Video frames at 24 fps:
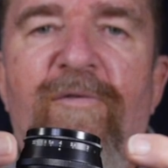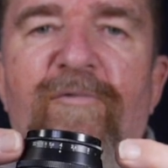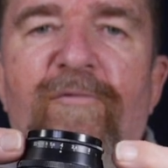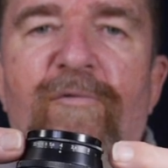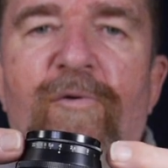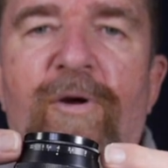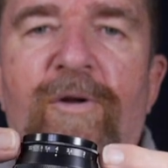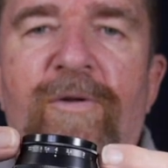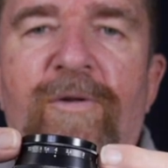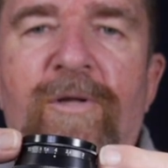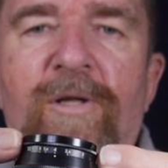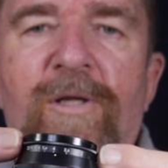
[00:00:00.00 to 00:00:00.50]

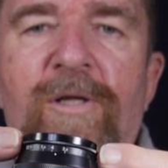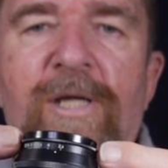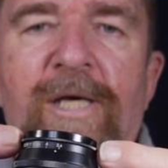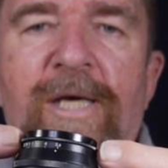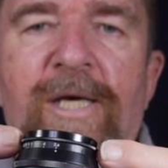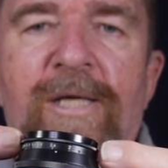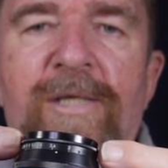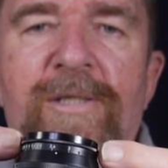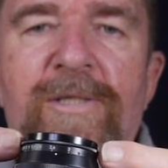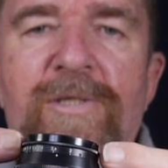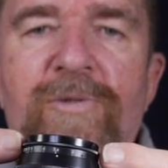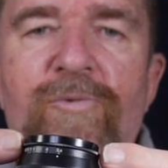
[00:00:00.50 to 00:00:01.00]
front of the
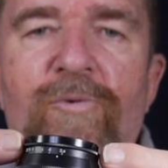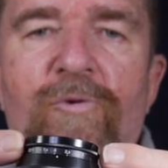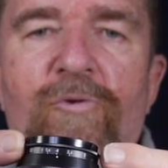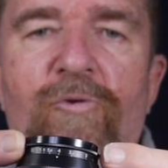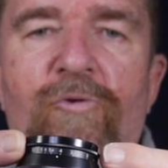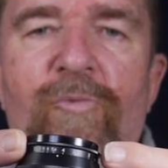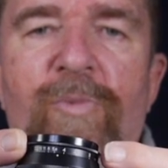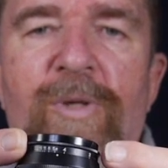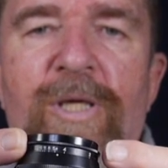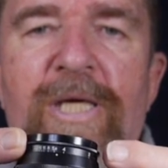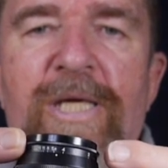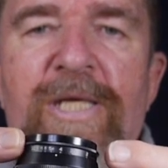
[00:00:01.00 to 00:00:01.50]
lens where
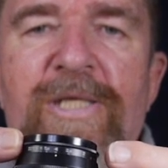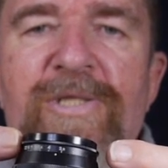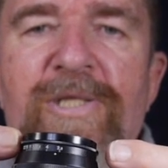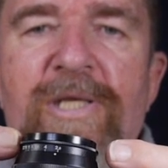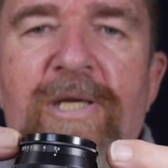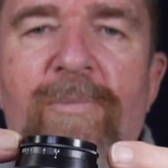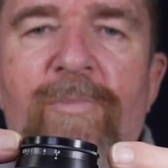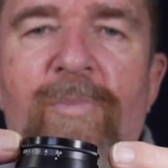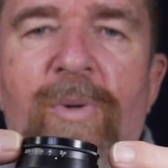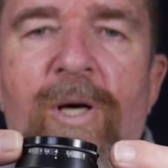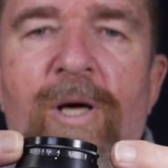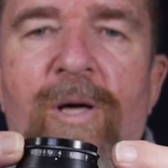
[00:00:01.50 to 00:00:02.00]
it would be
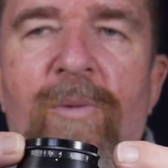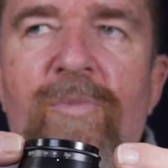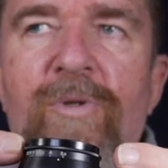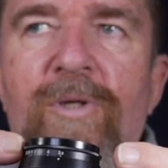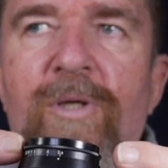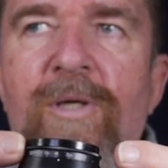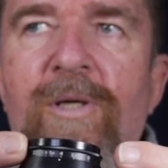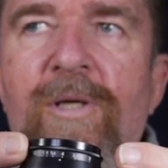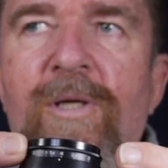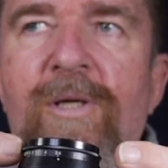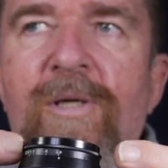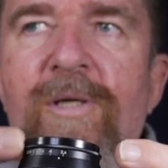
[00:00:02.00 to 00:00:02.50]
easy to bump.
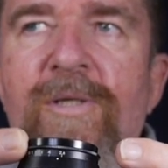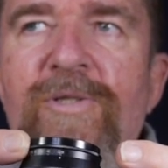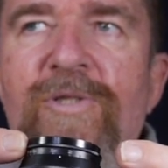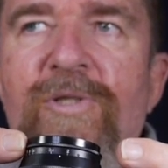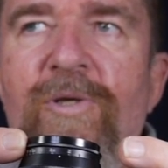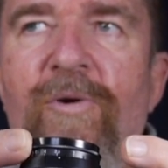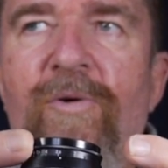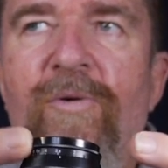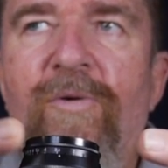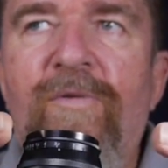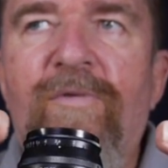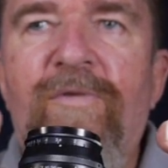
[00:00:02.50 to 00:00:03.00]

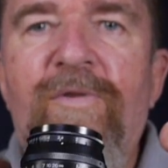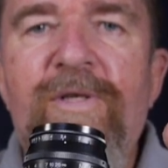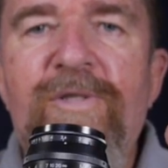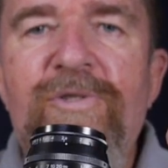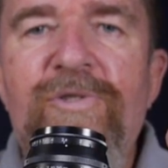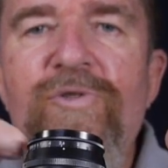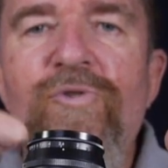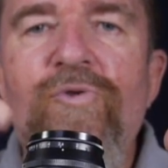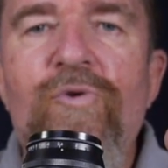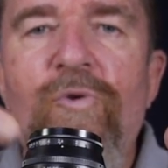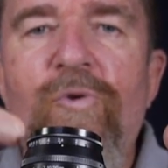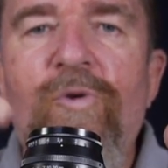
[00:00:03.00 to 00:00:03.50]
So
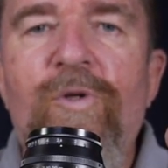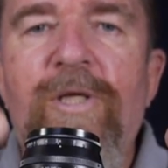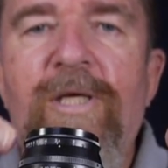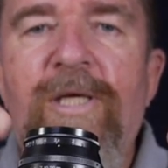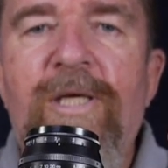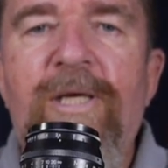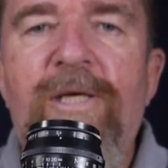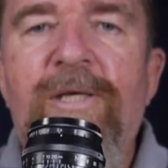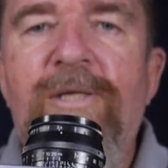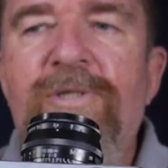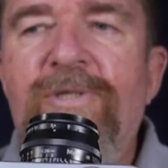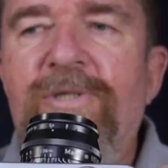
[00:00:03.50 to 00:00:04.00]
this
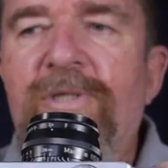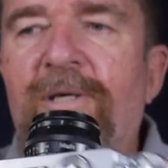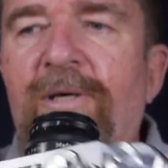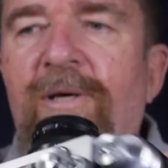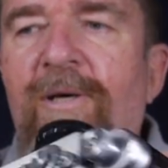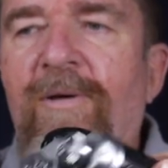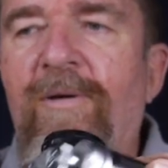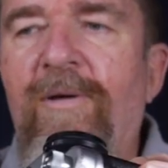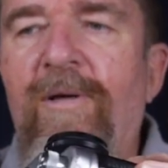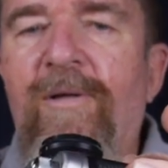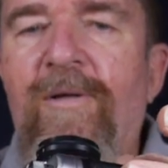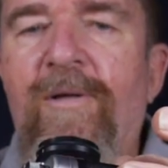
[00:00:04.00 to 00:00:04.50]
truly is
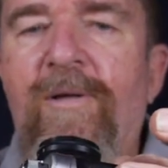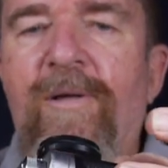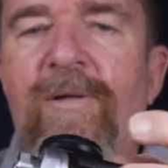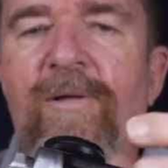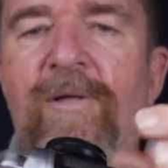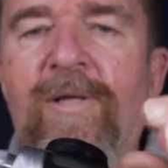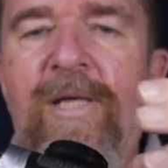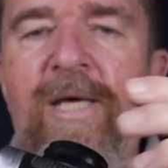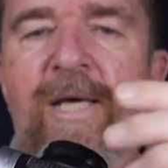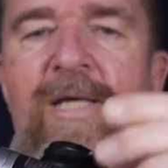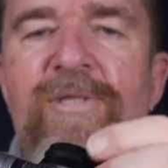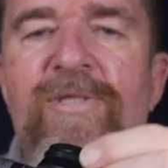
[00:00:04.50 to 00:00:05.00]
a, a, a
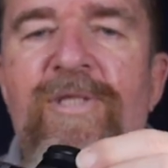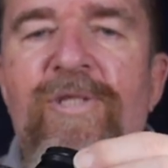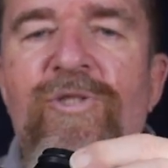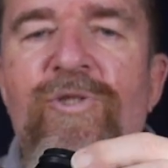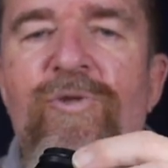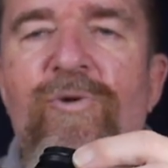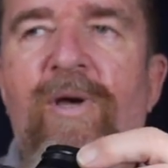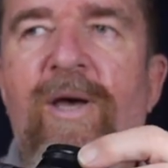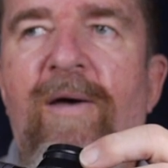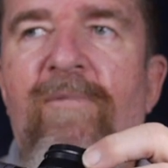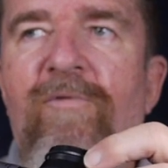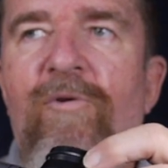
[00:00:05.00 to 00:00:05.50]
lens that
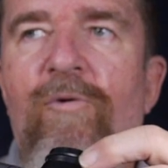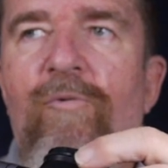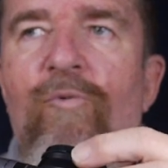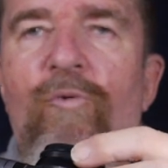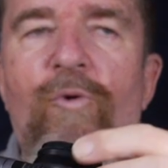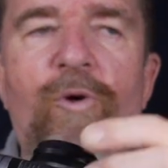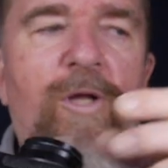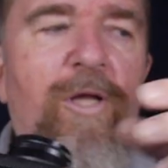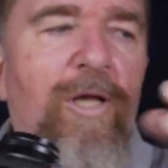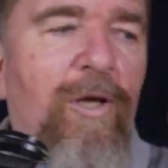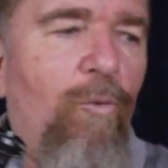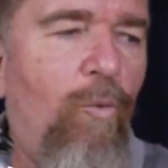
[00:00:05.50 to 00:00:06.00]
you have to
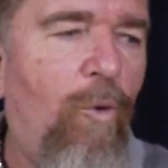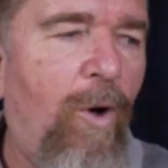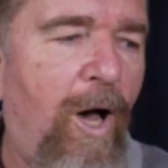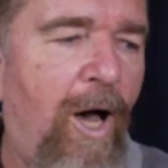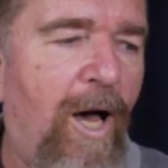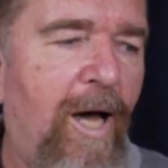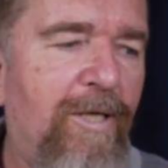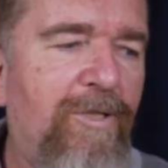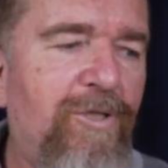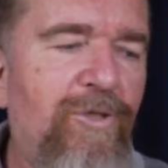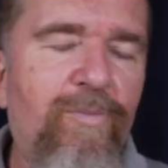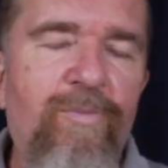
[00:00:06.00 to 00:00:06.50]
really
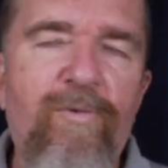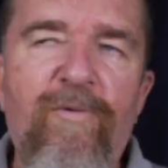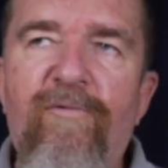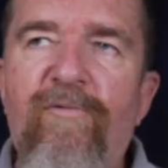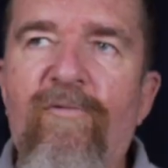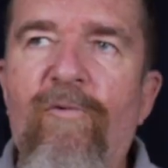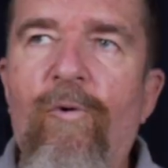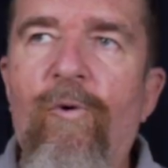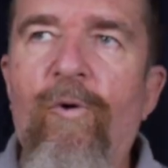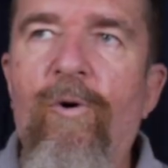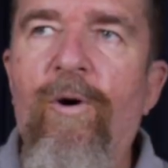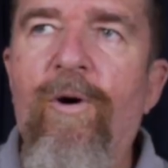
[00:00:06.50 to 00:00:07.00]
watch
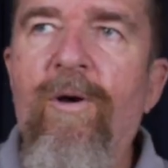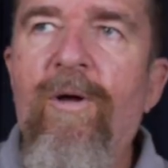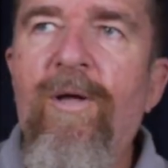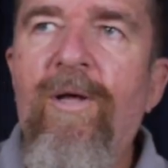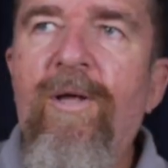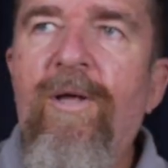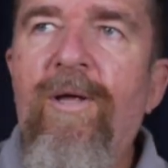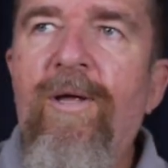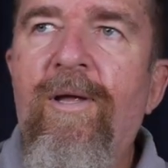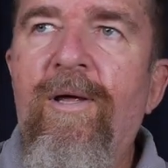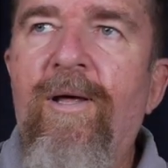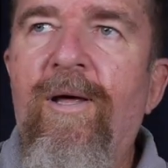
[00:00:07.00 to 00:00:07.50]
before
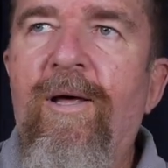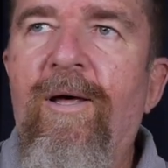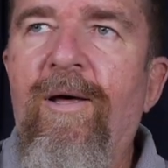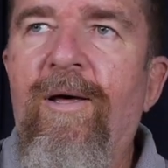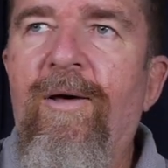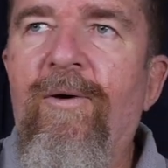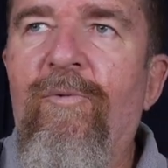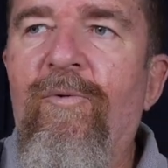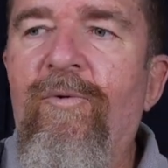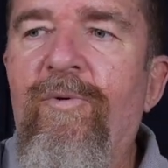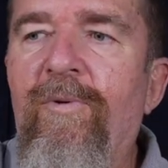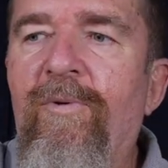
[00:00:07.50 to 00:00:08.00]

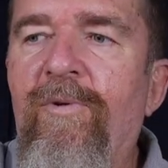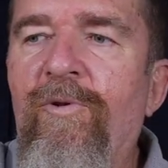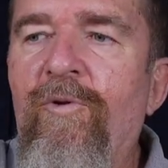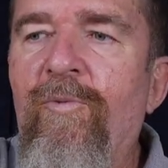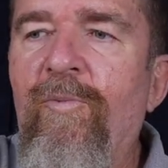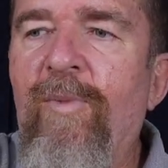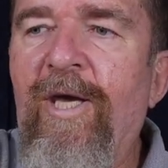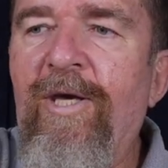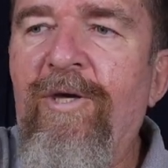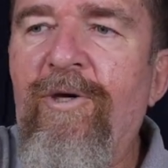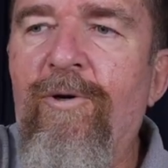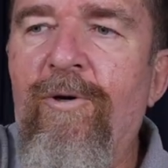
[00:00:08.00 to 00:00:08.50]
uh,
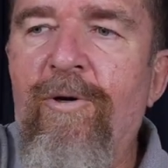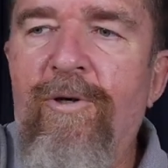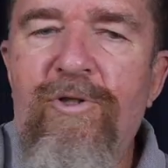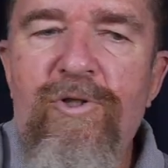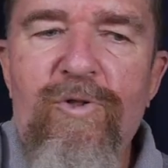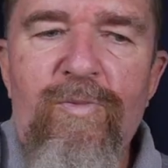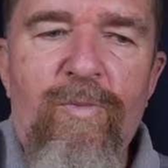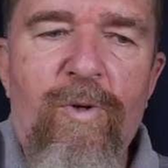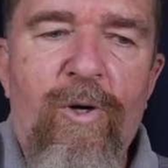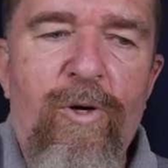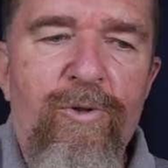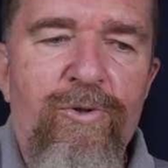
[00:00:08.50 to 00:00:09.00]
you make your
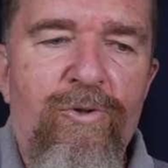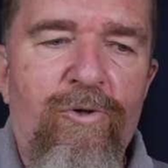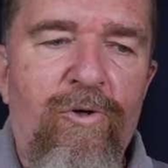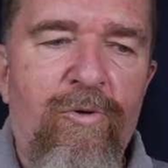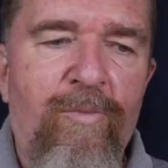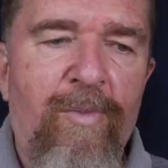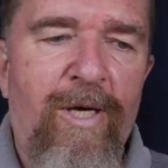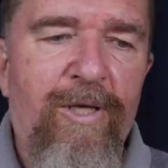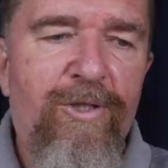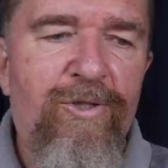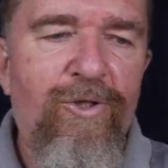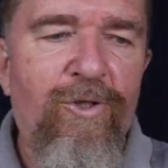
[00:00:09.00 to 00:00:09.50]
exposure
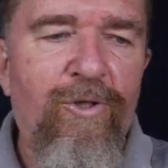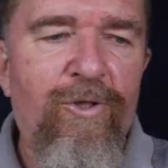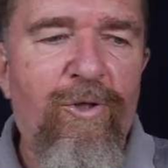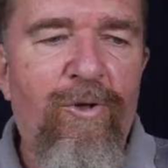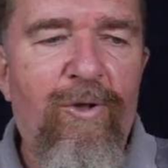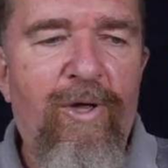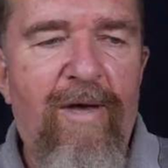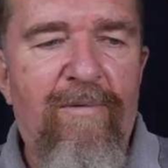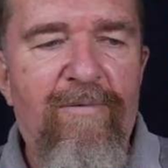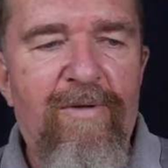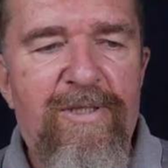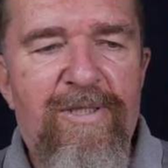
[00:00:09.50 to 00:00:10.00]
to make sure
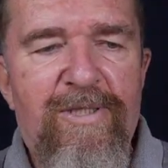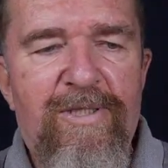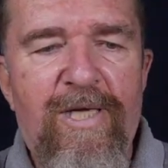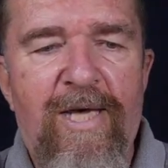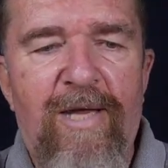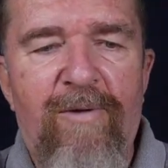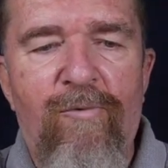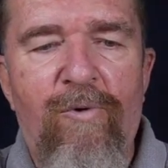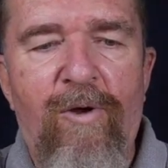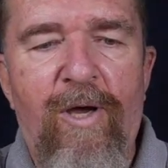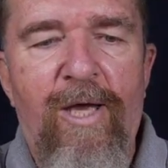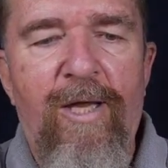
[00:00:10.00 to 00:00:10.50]
you have it
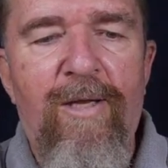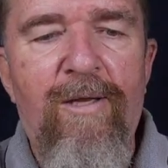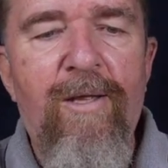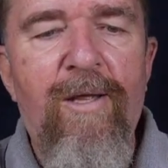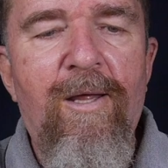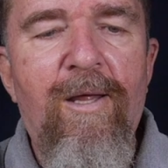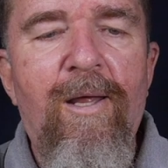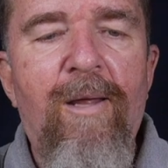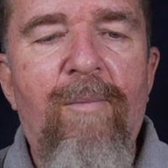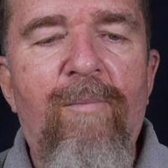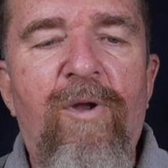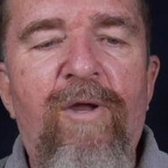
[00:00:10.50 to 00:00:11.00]
set right.
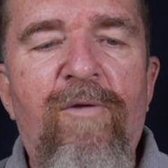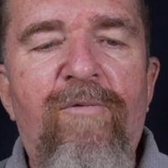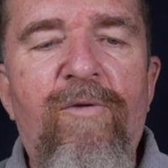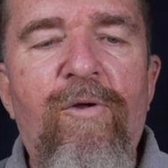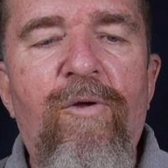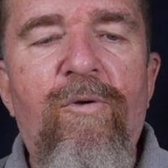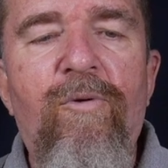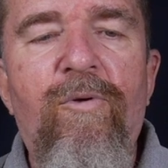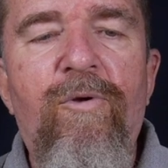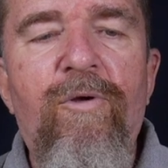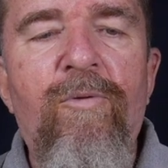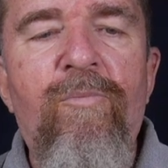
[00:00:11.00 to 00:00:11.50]
But if
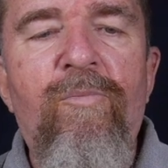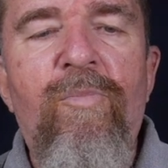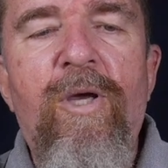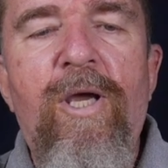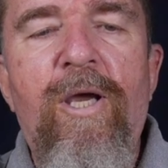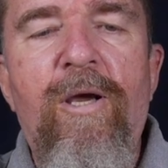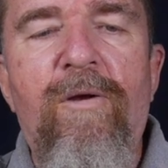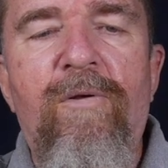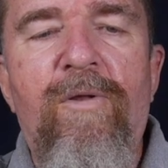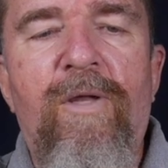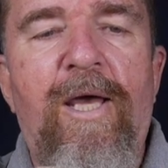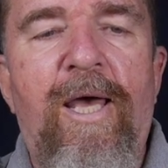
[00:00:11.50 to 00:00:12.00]
you
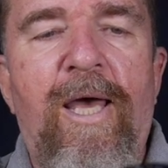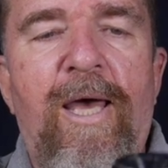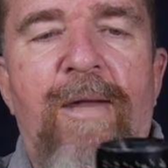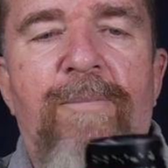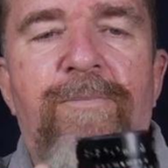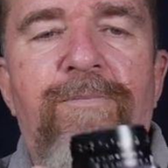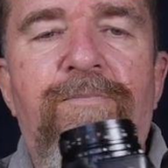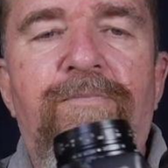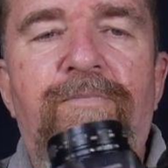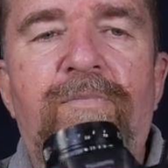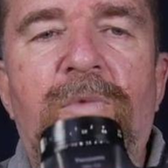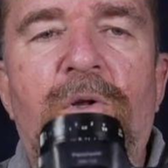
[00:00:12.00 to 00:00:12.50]
compare
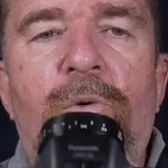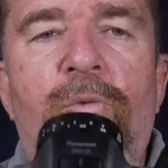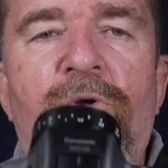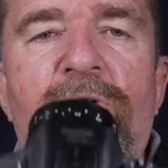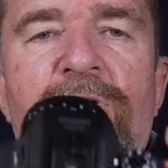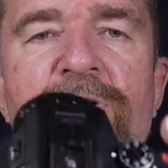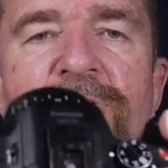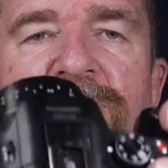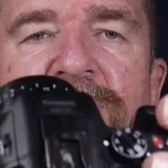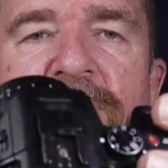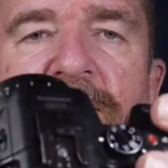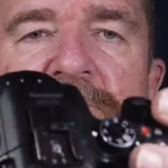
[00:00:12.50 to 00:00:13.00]
that
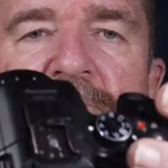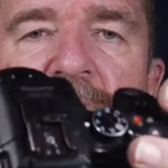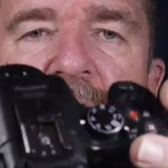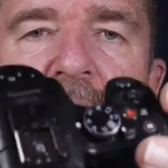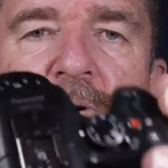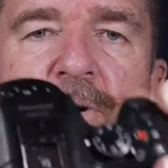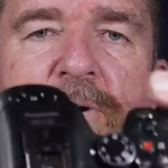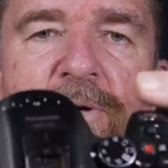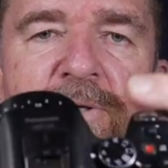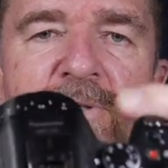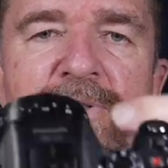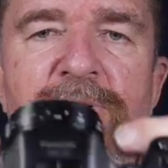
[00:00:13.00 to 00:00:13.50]
with the seven
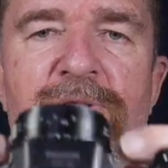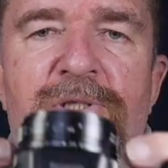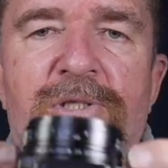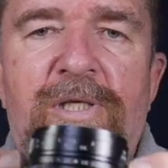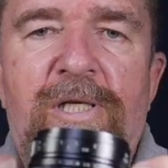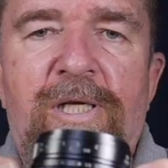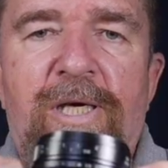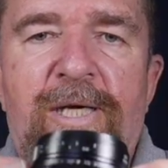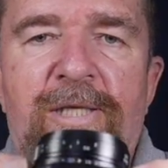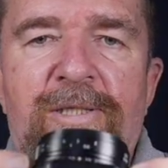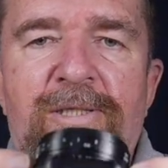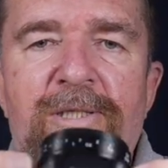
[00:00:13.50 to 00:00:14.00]
artisans
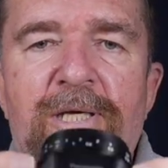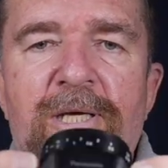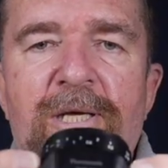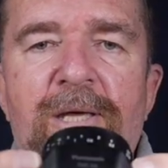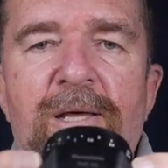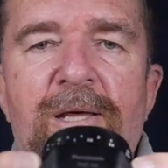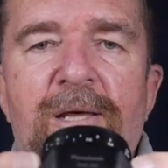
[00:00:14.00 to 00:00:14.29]
lens